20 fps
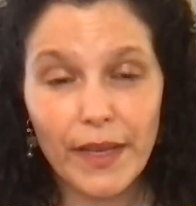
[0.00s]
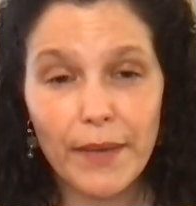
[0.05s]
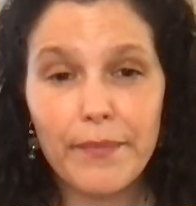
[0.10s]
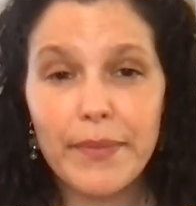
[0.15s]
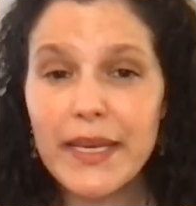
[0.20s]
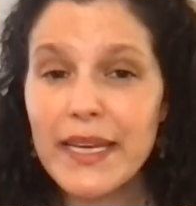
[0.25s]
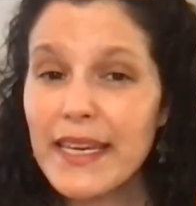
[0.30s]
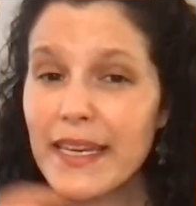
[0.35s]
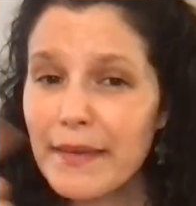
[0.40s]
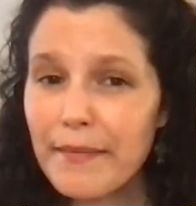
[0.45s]

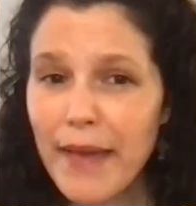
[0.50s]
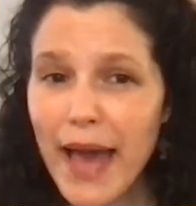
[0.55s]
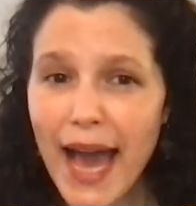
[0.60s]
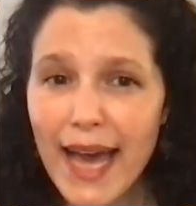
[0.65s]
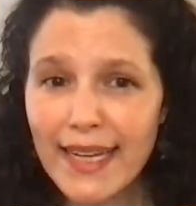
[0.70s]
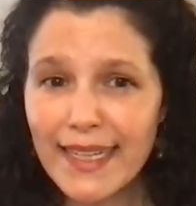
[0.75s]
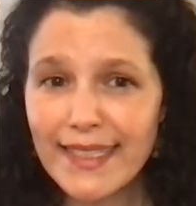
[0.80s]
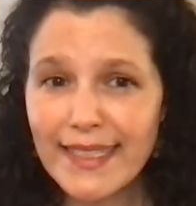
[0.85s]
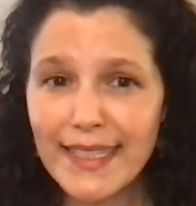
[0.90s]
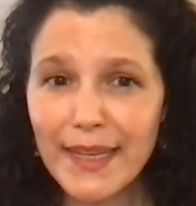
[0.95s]
Being
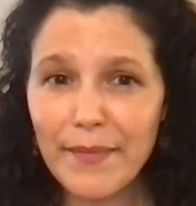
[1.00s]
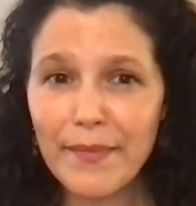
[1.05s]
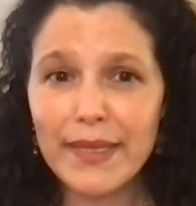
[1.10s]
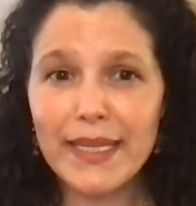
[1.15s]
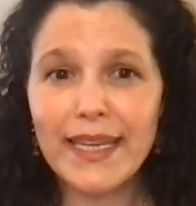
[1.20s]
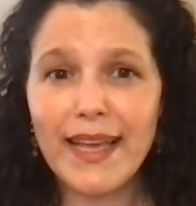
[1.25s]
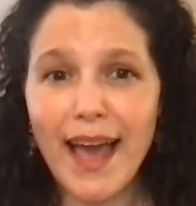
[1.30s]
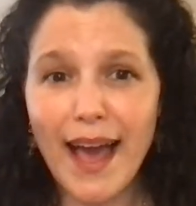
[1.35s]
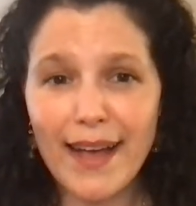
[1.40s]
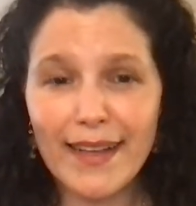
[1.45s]
mad at
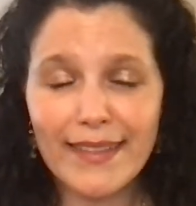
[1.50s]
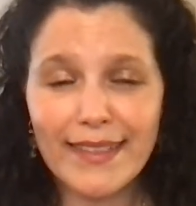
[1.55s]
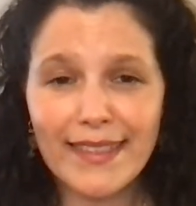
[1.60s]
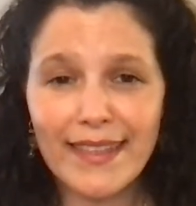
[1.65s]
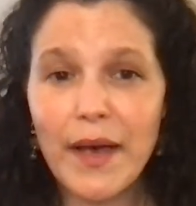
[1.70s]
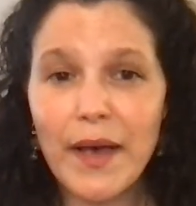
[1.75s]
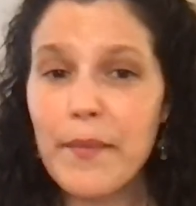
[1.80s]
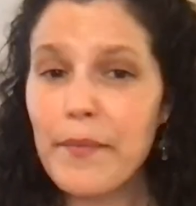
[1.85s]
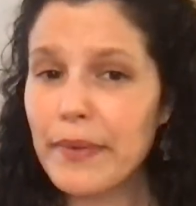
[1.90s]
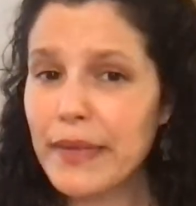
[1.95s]
somebody else,
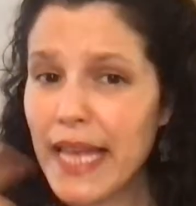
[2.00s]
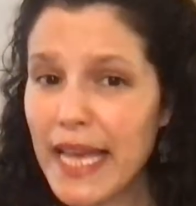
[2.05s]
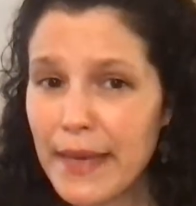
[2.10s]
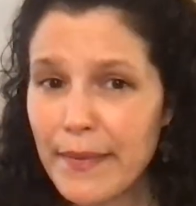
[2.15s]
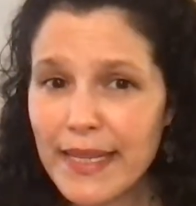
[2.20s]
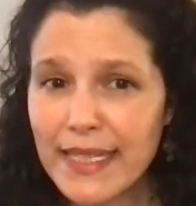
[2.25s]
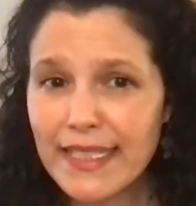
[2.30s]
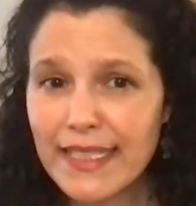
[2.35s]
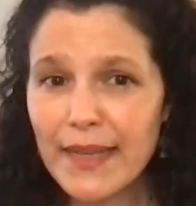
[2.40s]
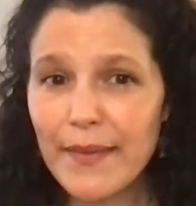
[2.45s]

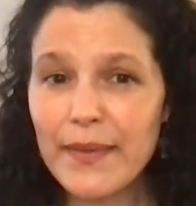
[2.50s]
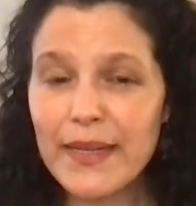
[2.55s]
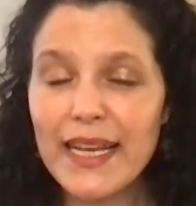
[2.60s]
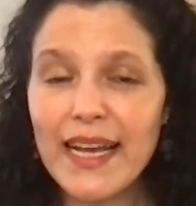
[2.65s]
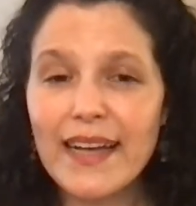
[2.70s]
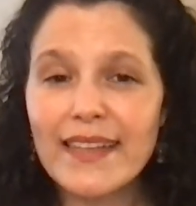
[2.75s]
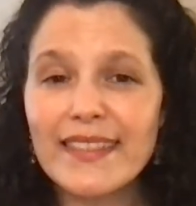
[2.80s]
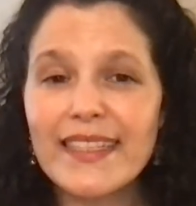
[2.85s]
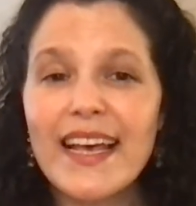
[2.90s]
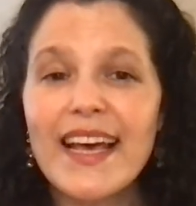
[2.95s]
blaming somebody
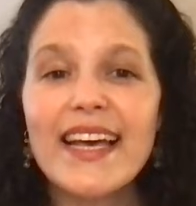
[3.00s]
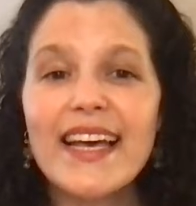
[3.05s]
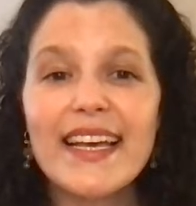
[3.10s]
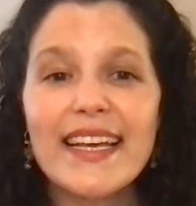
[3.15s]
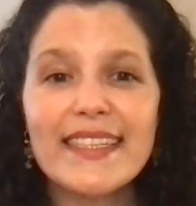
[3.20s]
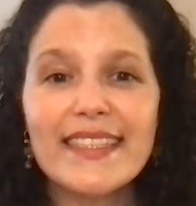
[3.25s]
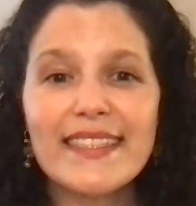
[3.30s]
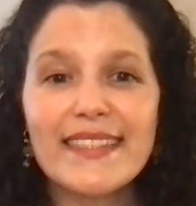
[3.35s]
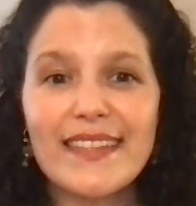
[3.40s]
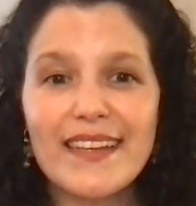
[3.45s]
else
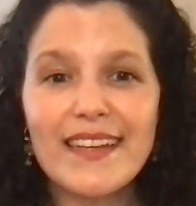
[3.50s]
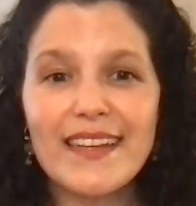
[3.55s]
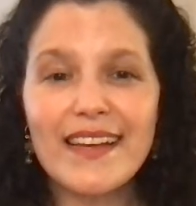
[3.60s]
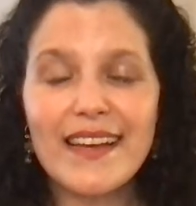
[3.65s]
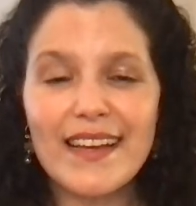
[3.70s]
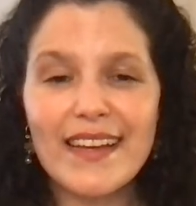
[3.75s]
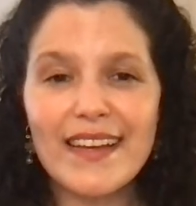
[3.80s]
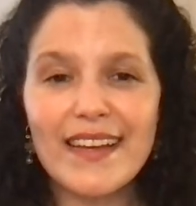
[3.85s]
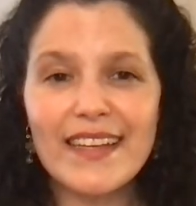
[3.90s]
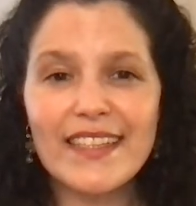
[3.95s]
is
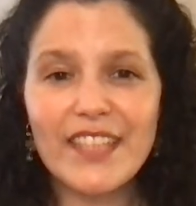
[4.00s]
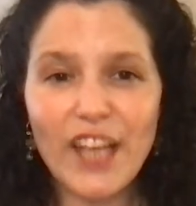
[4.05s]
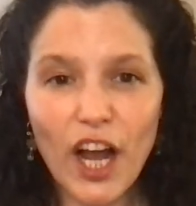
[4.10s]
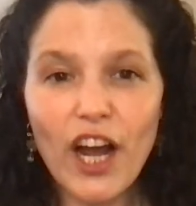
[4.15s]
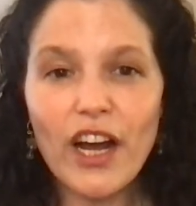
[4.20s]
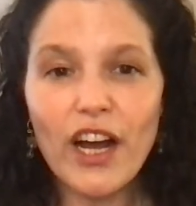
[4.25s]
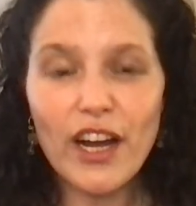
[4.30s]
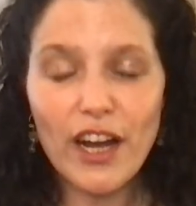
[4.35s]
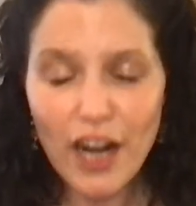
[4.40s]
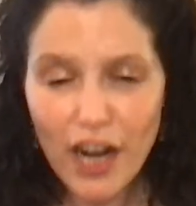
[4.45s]
is
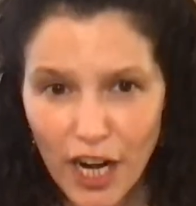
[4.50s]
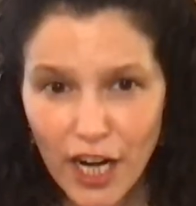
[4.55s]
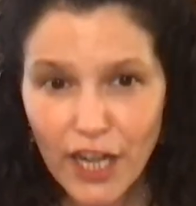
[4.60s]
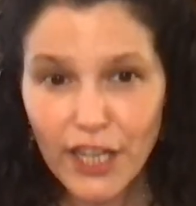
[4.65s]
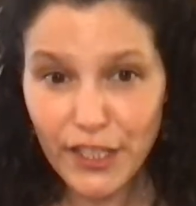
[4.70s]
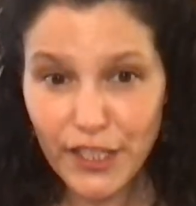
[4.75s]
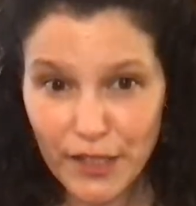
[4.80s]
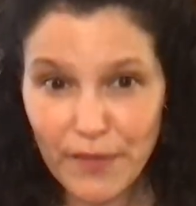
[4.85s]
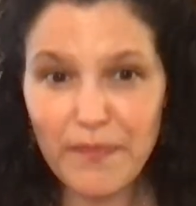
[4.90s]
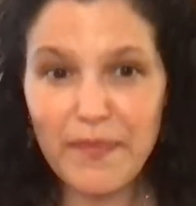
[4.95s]

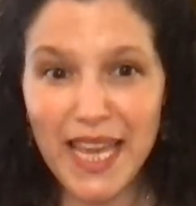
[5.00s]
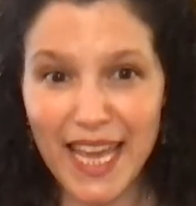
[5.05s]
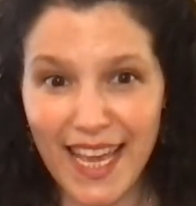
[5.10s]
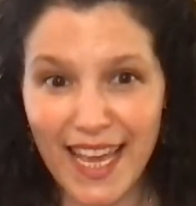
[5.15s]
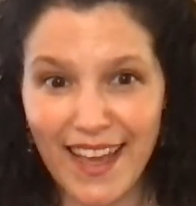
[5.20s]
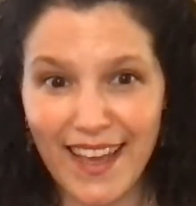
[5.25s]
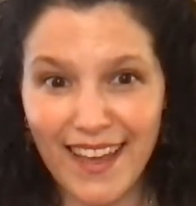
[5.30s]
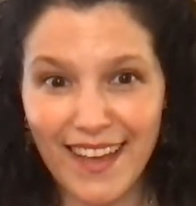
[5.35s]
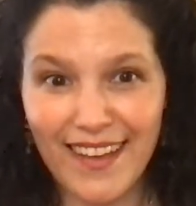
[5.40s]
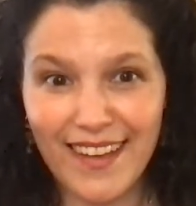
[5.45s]
hurts
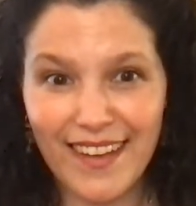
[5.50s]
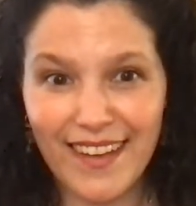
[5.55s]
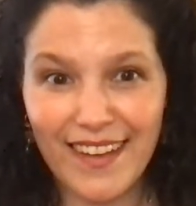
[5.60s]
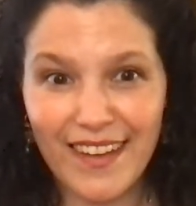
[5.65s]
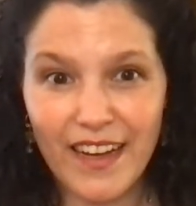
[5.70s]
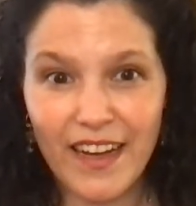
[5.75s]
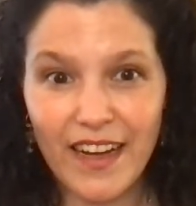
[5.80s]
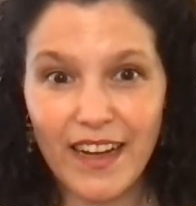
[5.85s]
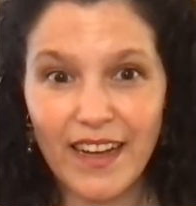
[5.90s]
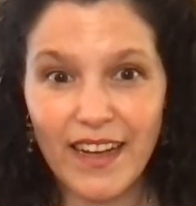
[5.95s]
me.
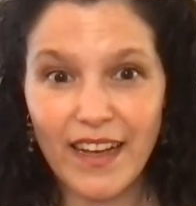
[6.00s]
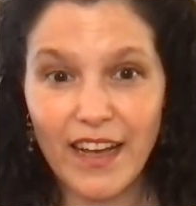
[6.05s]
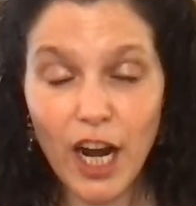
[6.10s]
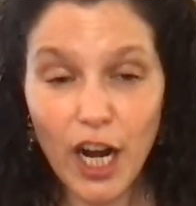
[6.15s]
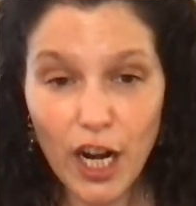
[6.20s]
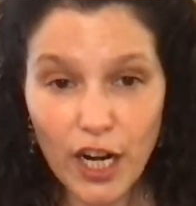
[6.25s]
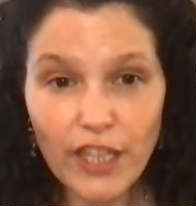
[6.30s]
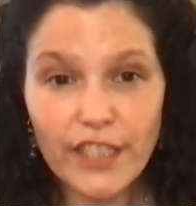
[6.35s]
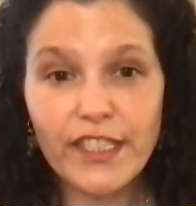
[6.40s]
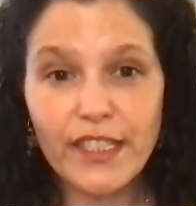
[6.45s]

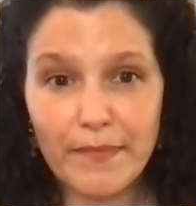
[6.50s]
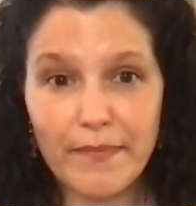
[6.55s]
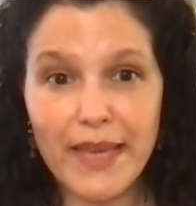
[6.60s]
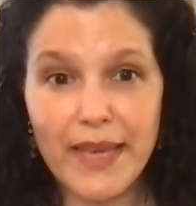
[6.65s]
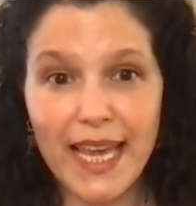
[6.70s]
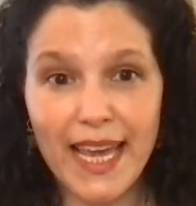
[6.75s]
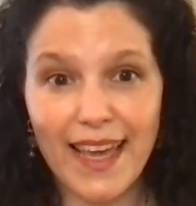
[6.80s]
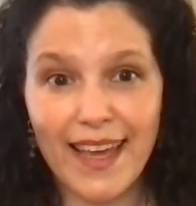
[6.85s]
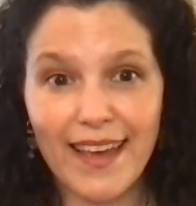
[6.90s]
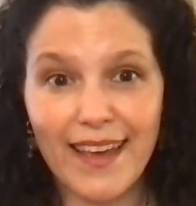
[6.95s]
Hurts
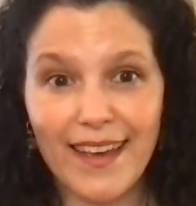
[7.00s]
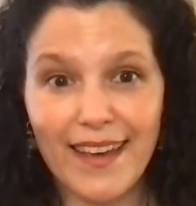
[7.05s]
me.